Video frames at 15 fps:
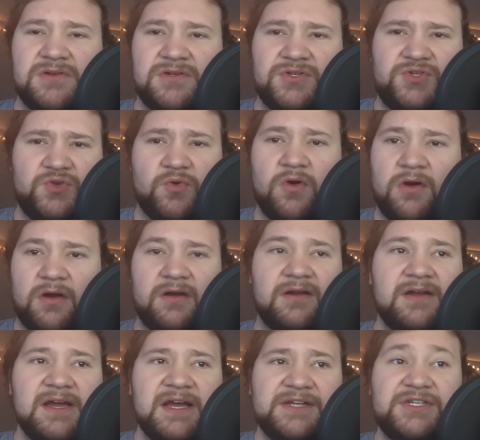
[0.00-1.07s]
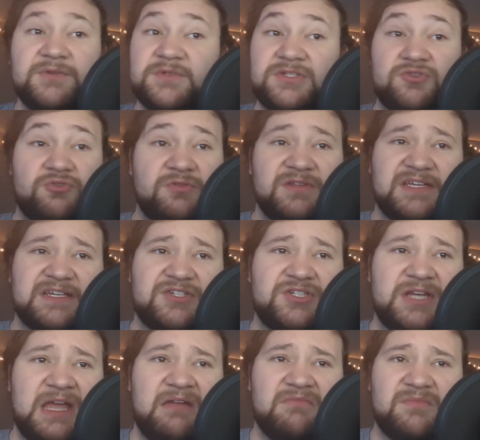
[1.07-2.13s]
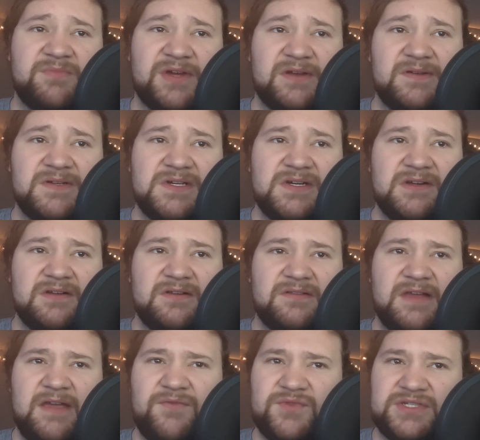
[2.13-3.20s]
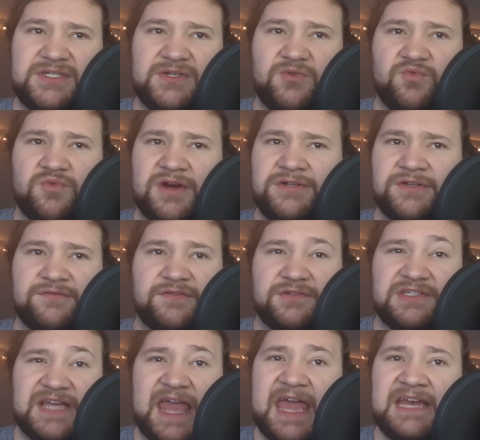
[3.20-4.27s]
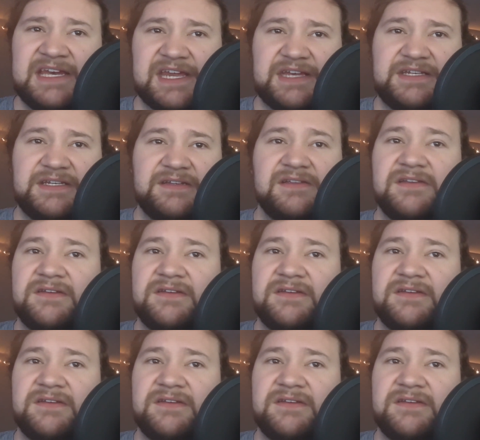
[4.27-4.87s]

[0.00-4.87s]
Sure, she was truly ashamed, but life was too wonderful to end it.